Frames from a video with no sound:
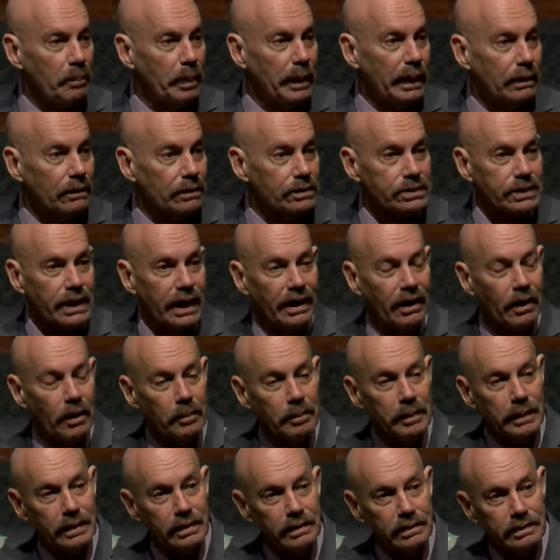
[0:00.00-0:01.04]
pills to
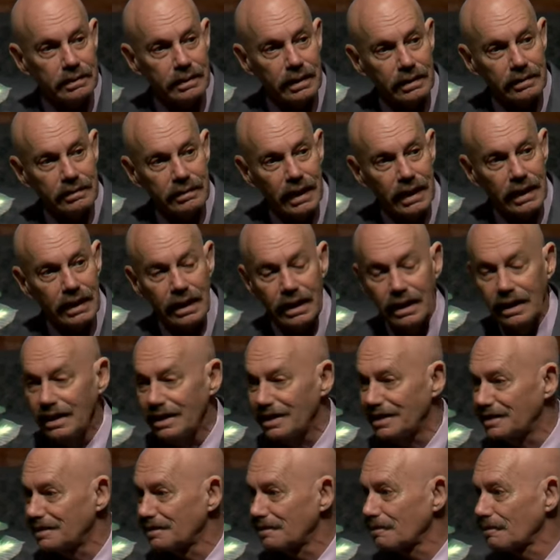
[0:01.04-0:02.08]
help you. Go right
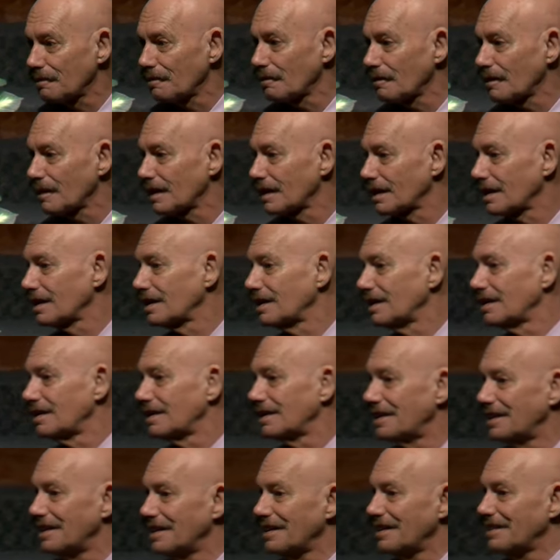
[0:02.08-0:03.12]
ahead.
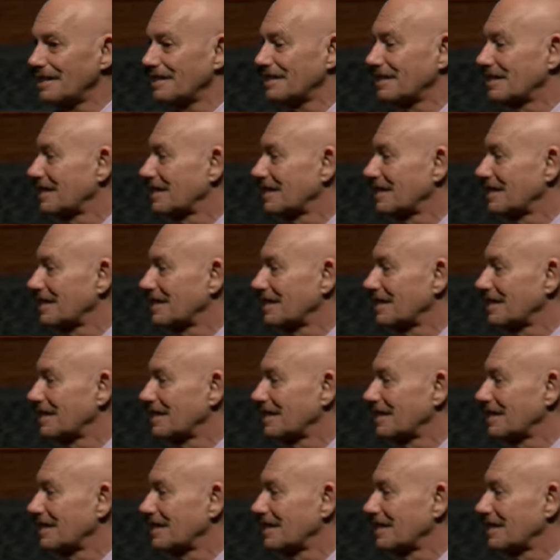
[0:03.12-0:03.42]
You know?